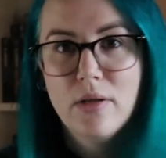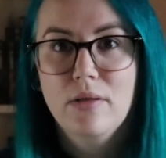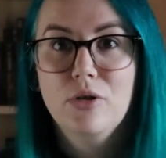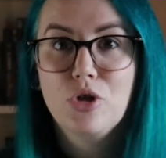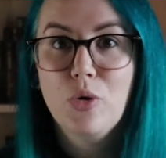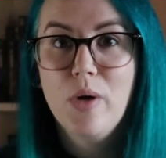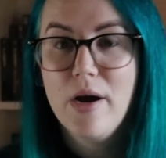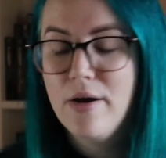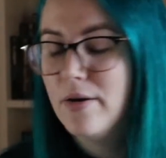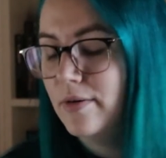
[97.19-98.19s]
The
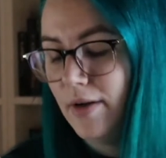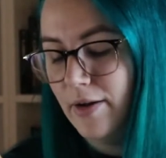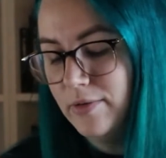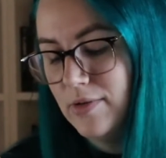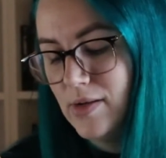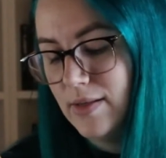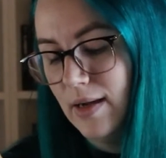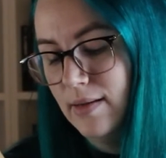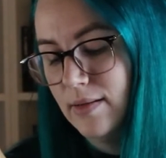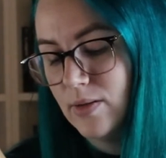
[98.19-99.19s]
Jonah. I also like
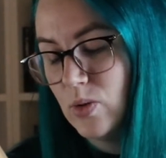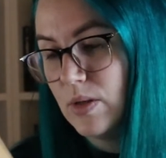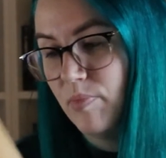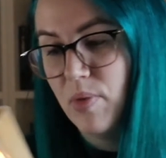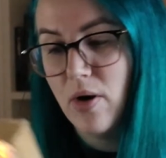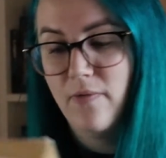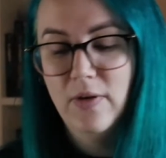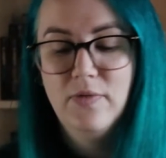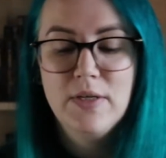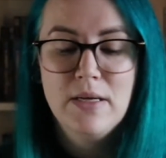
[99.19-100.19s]
that. This was a buck
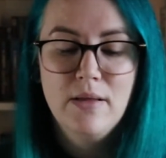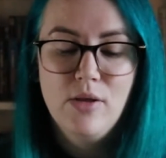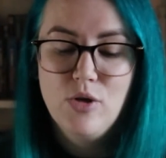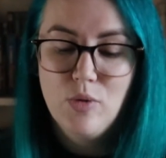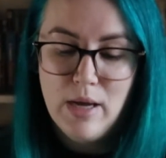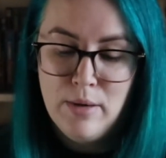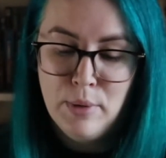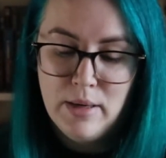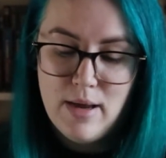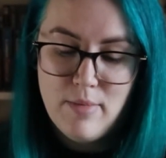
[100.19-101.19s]
50 in the UK
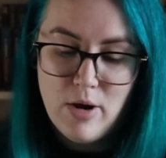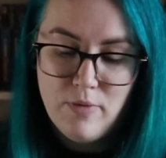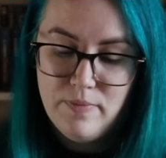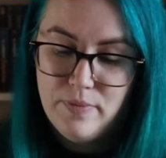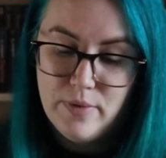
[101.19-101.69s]
when it came out